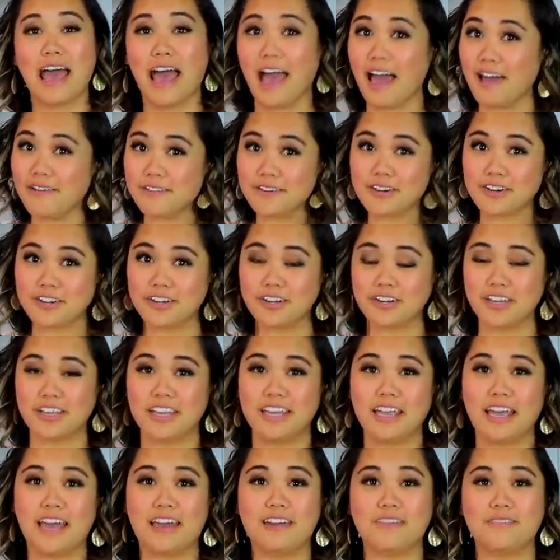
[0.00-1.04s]
after
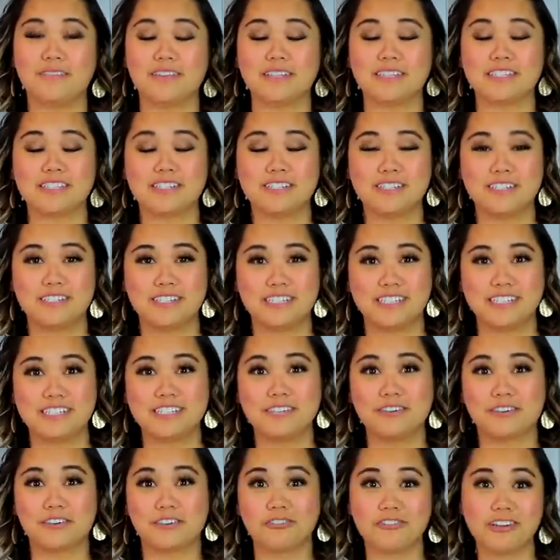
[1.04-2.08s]
cooking, and if it's
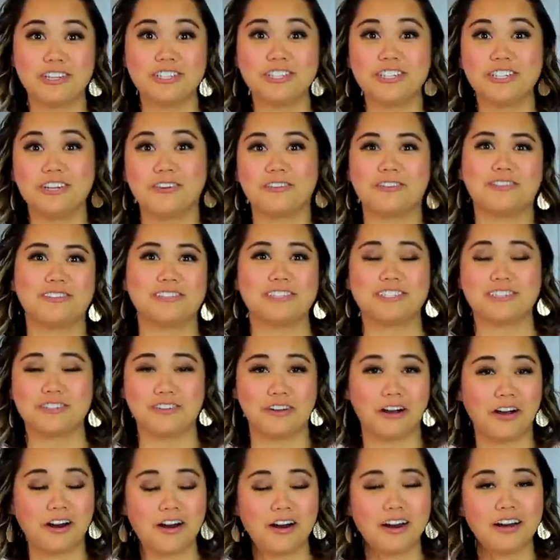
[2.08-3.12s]
still crunchy or if it's still
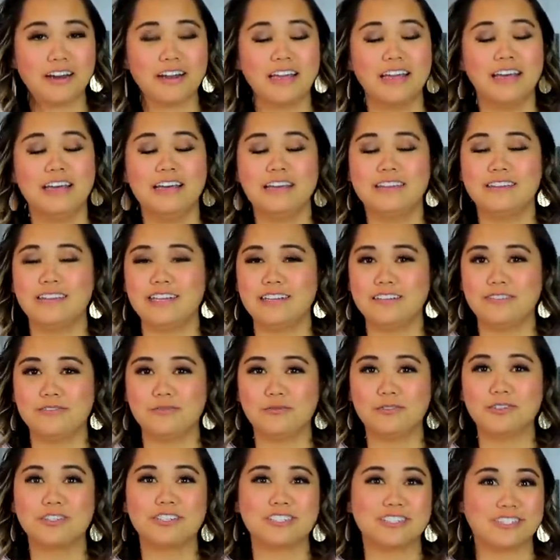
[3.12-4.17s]
hard, then
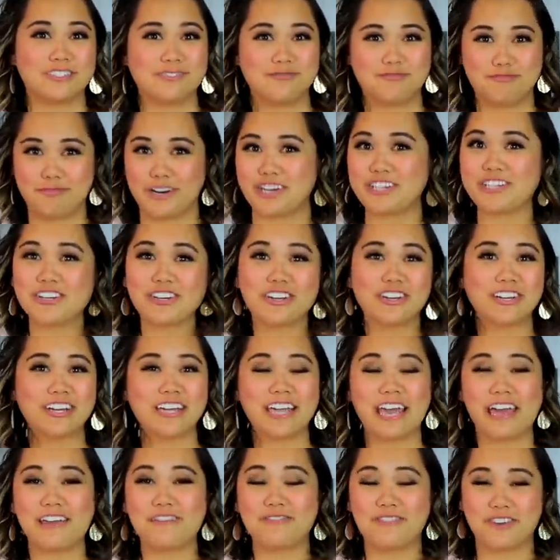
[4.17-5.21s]
we'll just pressure cook
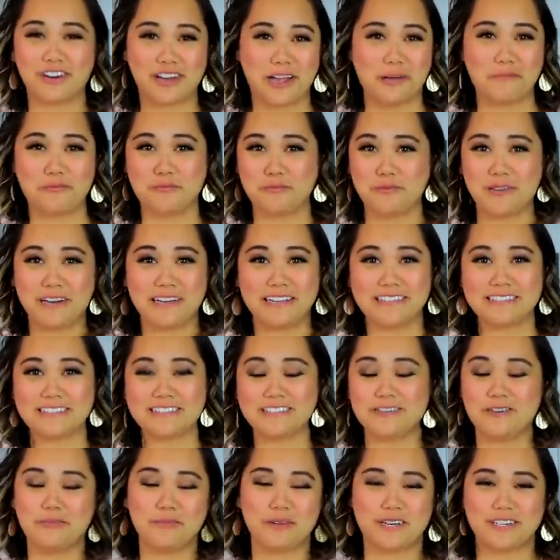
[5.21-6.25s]
again for a couple minutes,
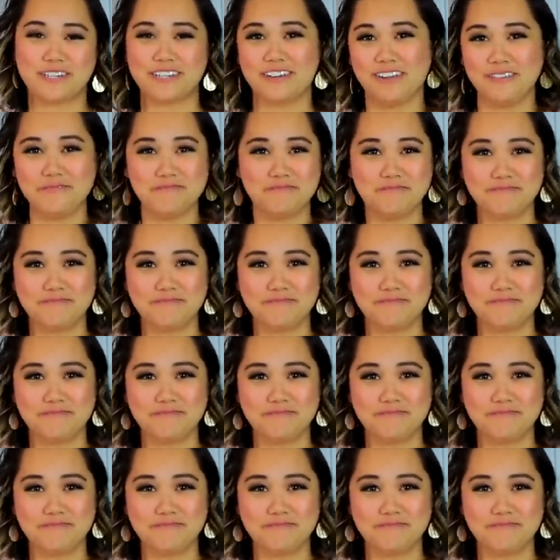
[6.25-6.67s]
no big deal.